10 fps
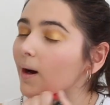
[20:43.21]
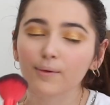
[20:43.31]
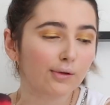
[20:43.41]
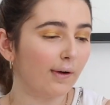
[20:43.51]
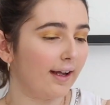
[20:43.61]

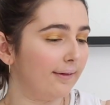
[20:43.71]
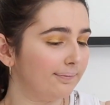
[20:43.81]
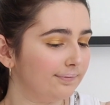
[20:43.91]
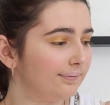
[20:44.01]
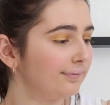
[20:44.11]
I'm just winging it.
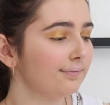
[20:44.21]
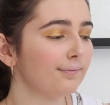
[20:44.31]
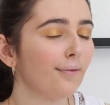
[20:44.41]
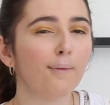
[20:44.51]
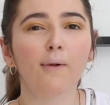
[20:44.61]

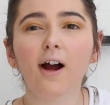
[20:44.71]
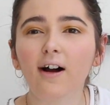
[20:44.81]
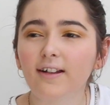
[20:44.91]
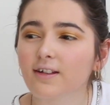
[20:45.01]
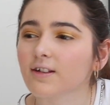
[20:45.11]

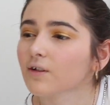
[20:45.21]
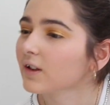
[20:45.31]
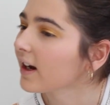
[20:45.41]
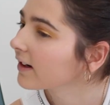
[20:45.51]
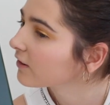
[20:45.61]
My eyes are still
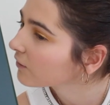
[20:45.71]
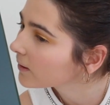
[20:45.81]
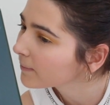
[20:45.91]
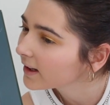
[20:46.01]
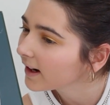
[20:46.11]
slightly
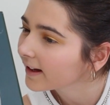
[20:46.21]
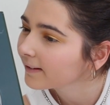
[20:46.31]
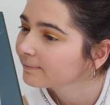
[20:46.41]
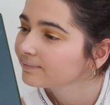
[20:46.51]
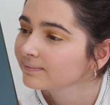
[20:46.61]
annoying me,
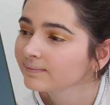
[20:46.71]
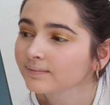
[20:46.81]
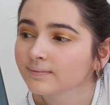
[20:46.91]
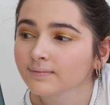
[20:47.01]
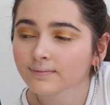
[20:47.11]
like,
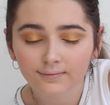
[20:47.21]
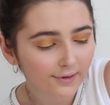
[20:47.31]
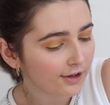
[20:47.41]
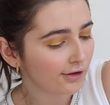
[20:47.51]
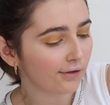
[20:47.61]

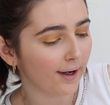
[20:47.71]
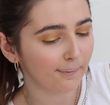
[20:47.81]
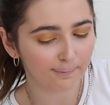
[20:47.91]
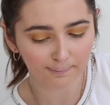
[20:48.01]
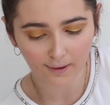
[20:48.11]
it's
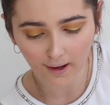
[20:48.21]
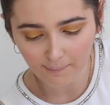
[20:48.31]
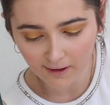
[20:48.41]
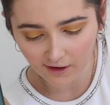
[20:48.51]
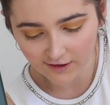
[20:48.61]
alright, but
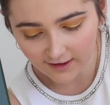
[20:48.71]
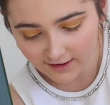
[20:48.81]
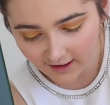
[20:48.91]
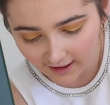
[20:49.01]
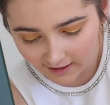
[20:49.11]
up close
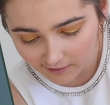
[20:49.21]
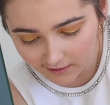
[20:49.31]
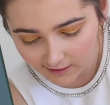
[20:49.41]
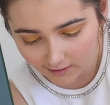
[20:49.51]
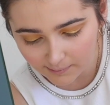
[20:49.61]
it's slightly
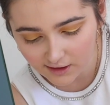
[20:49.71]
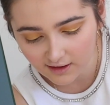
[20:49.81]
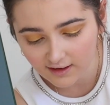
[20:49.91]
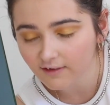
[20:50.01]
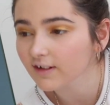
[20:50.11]
annoying. So I'm just
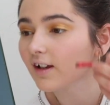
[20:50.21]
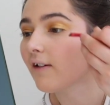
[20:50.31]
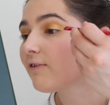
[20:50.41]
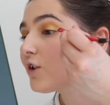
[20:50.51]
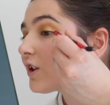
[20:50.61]
going to take this
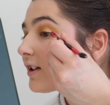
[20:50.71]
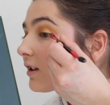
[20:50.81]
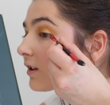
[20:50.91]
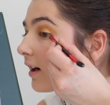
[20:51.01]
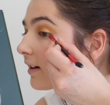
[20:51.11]
out, just
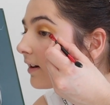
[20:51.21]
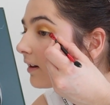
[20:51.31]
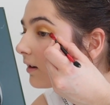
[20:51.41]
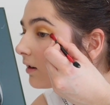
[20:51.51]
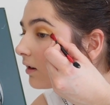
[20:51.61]
this side
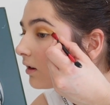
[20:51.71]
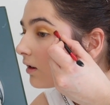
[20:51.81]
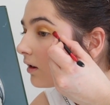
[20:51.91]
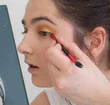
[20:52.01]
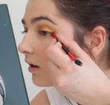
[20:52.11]
here.
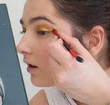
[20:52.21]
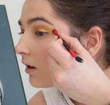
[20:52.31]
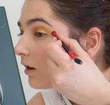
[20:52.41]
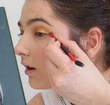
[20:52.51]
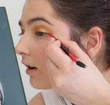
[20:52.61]

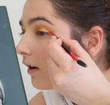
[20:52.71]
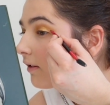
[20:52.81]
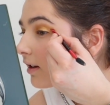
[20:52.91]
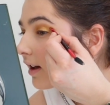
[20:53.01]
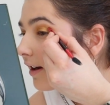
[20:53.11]

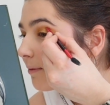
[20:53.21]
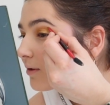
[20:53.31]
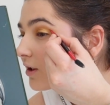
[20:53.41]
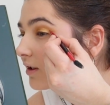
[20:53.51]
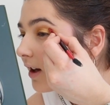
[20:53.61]
And again,
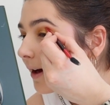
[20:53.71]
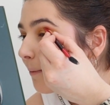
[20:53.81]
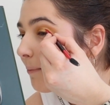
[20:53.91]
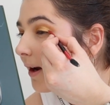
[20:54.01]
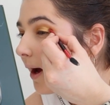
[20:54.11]
I'm just like,
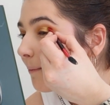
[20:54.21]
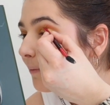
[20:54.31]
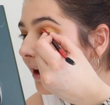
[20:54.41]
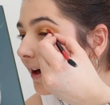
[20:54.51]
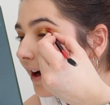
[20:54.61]
but
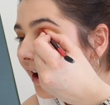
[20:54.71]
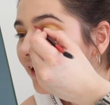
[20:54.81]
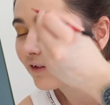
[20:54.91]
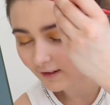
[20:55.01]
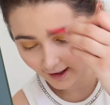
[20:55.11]
I'm like
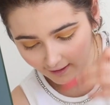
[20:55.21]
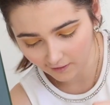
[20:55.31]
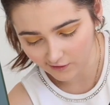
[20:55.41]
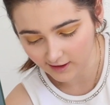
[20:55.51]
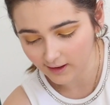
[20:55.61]
kind of like
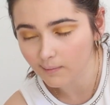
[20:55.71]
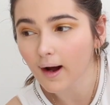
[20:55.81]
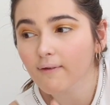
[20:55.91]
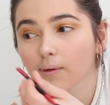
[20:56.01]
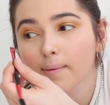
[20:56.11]
OCD
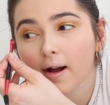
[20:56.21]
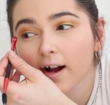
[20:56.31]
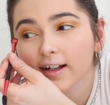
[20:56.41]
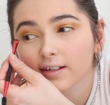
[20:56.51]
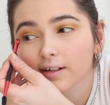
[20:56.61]
about the way
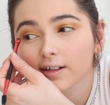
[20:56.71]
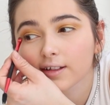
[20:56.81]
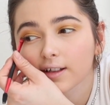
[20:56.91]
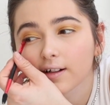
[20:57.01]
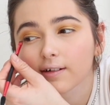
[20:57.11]
my eyes look,
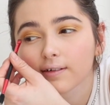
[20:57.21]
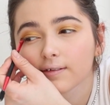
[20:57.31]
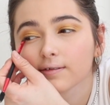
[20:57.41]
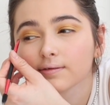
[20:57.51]
so.